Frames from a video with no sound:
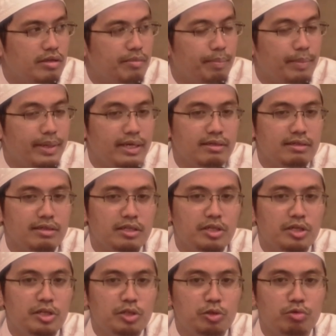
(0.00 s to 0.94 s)
men
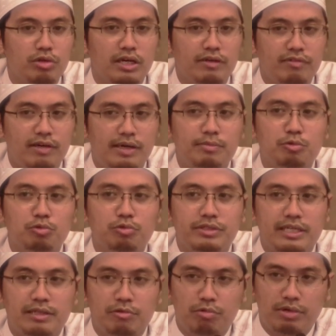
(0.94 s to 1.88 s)
to have up to
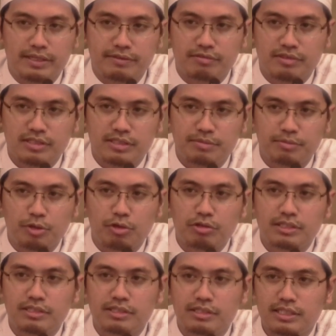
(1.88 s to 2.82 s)
ten wives.
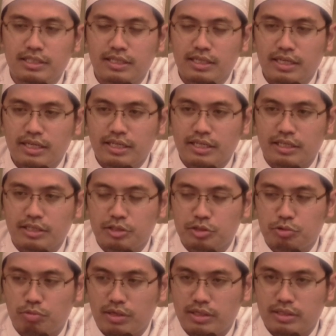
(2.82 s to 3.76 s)
Because they say it
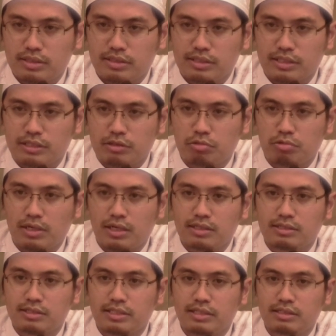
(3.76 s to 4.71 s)
is one, in
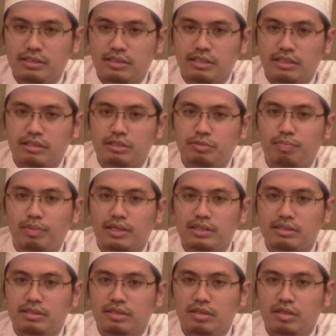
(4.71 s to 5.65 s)
Quran says it is
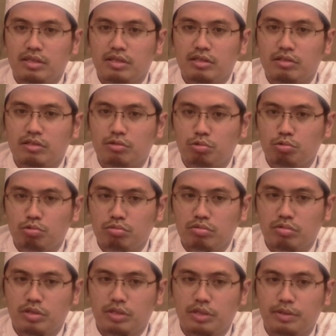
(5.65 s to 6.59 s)
plus two
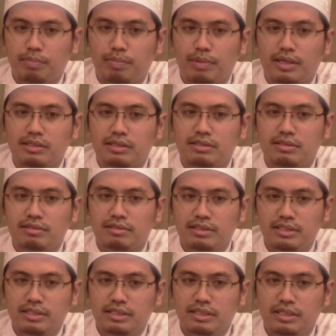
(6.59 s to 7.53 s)
plus
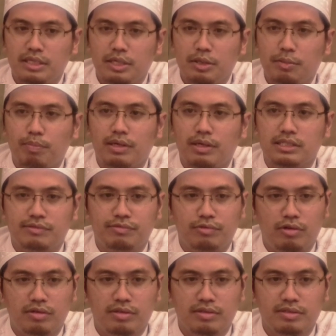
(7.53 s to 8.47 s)
three plus
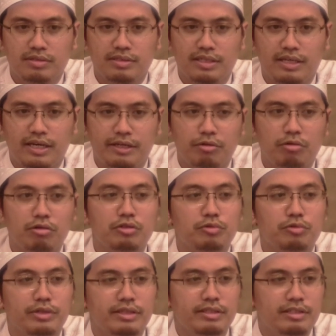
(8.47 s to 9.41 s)
four. And
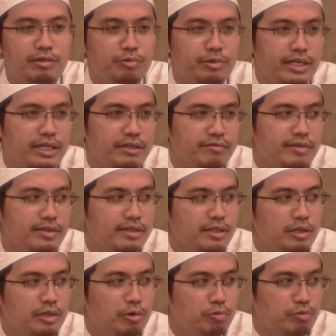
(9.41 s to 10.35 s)
altogether we have,
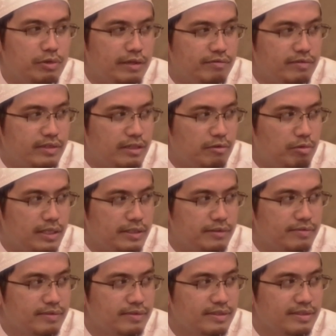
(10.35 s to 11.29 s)
we have ten wives.